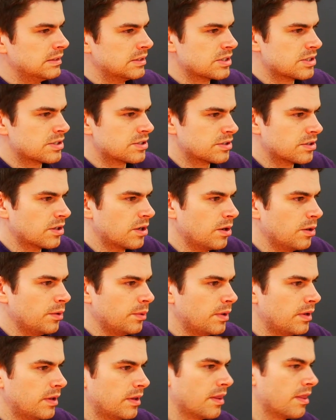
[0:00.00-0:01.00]
So
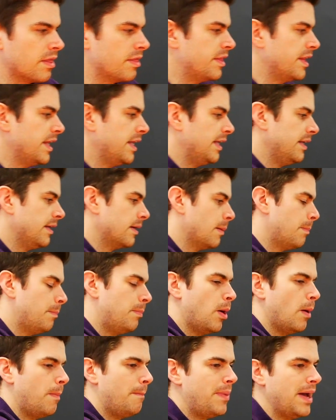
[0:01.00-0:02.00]
the
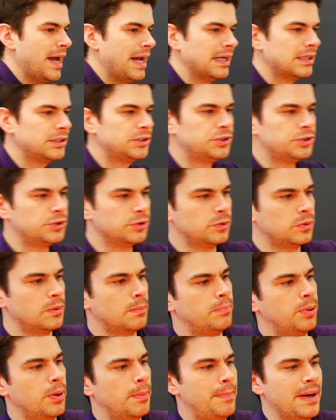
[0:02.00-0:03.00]
perpetual
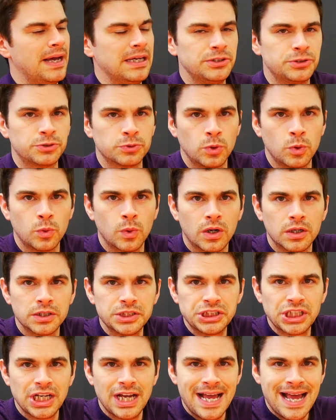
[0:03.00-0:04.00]
perpetual
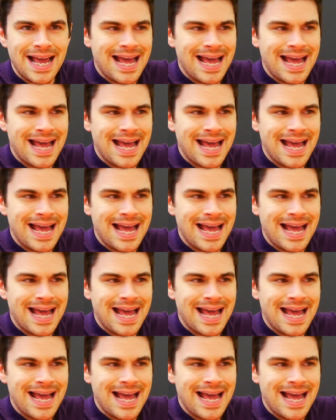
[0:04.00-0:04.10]
watch